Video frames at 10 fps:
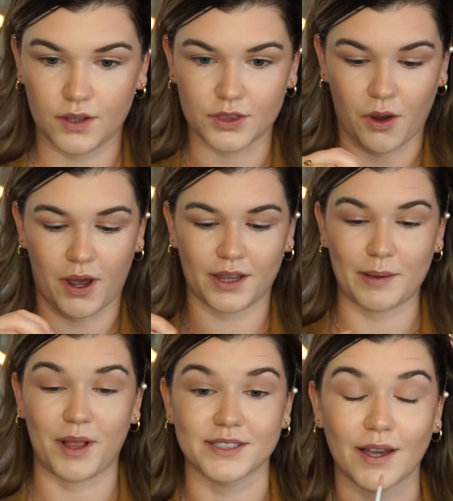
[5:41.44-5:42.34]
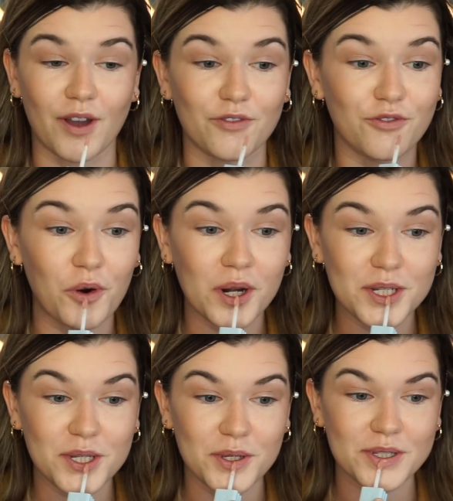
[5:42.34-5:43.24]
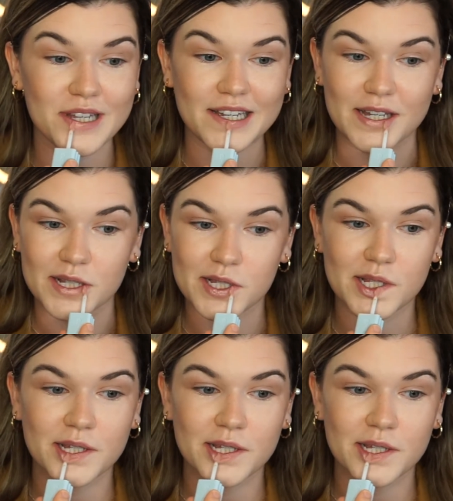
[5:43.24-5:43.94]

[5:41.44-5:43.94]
throw on a lip gloss. I've got 42 seconds.